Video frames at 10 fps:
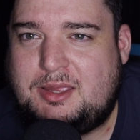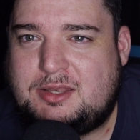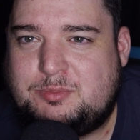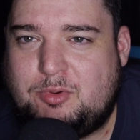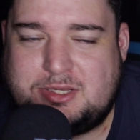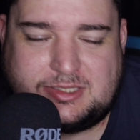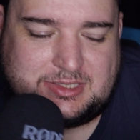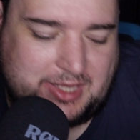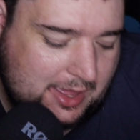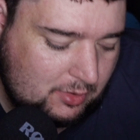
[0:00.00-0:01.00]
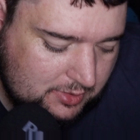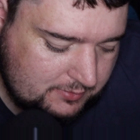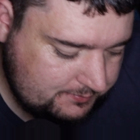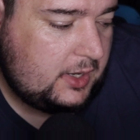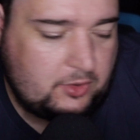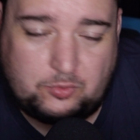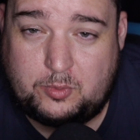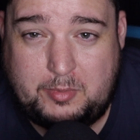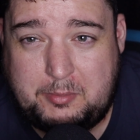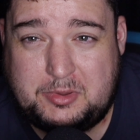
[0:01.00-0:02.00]
Enterprises Tower. I don't
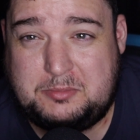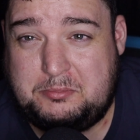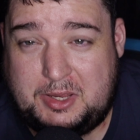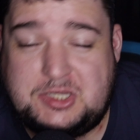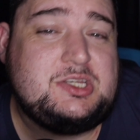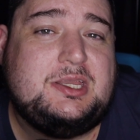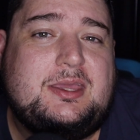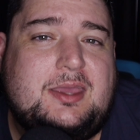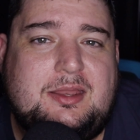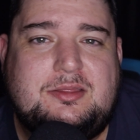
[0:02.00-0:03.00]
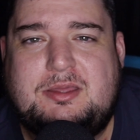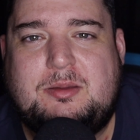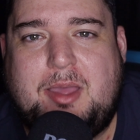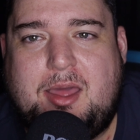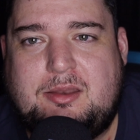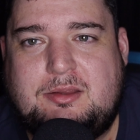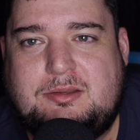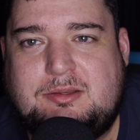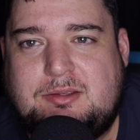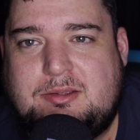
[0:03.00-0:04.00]
remember them mentioning anything about
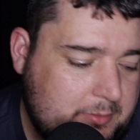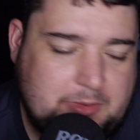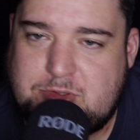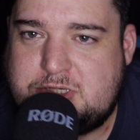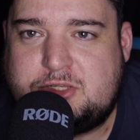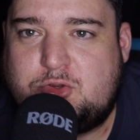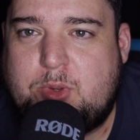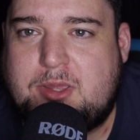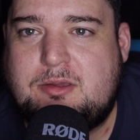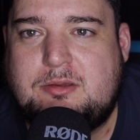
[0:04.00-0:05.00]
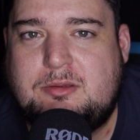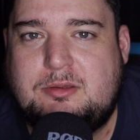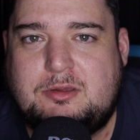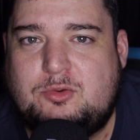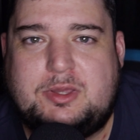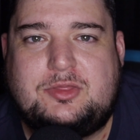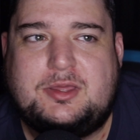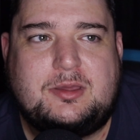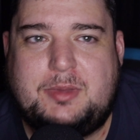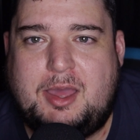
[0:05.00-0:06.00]
it. Maybe there was just a quick, quick
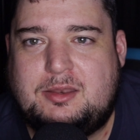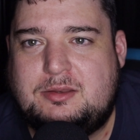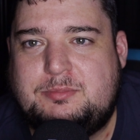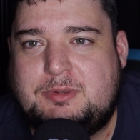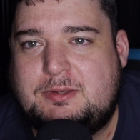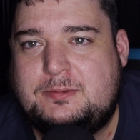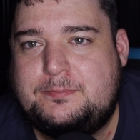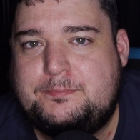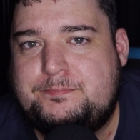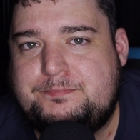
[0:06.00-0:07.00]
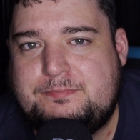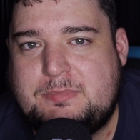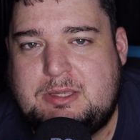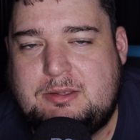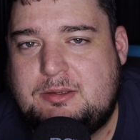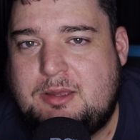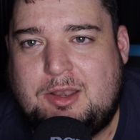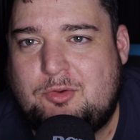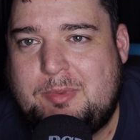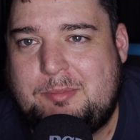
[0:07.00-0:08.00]
thing about it, but
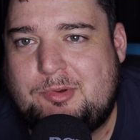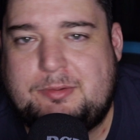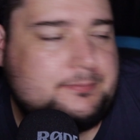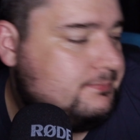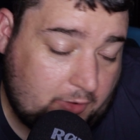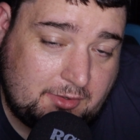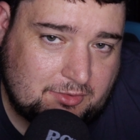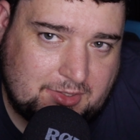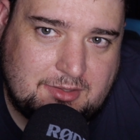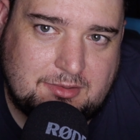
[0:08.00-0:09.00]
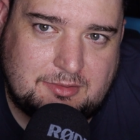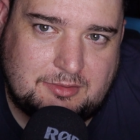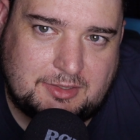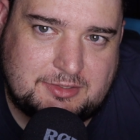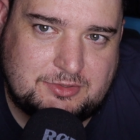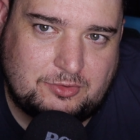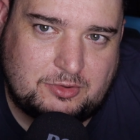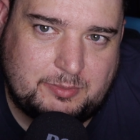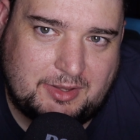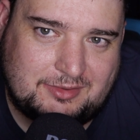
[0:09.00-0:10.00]
I don't remember it. Finally, let's
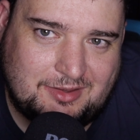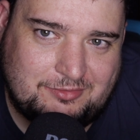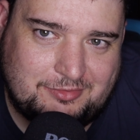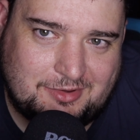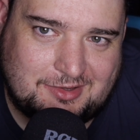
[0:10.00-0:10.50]
talk about that